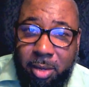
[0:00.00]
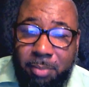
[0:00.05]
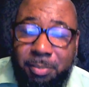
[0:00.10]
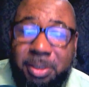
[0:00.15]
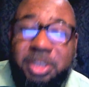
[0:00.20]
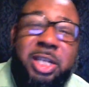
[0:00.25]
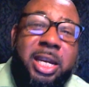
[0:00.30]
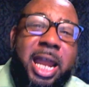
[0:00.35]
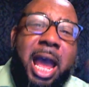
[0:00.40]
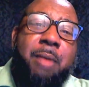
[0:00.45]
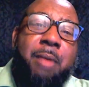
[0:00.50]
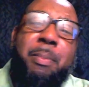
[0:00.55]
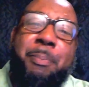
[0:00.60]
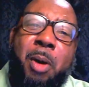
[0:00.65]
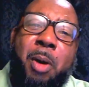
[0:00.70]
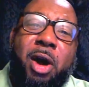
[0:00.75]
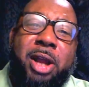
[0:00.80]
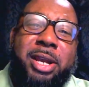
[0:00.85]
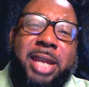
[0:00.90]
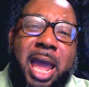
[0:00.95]
But you're not
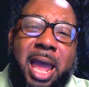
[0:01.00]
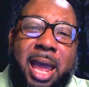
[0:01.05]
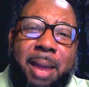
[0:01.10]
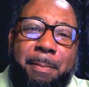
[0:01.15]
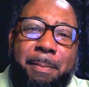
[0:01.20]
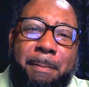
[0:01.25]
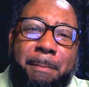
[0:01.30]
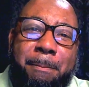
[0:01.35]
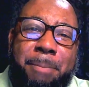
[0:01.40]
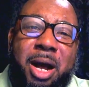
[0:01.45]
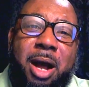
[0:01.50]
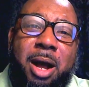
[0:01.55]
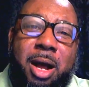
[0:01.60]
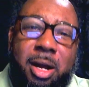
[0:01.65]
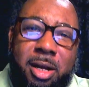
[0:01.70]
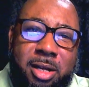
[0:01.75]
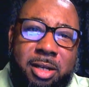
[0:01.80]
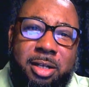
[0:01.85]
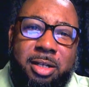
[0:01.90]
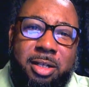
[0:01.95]
reporting that,
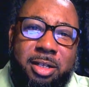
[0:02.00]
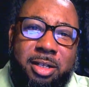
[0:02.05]
punk.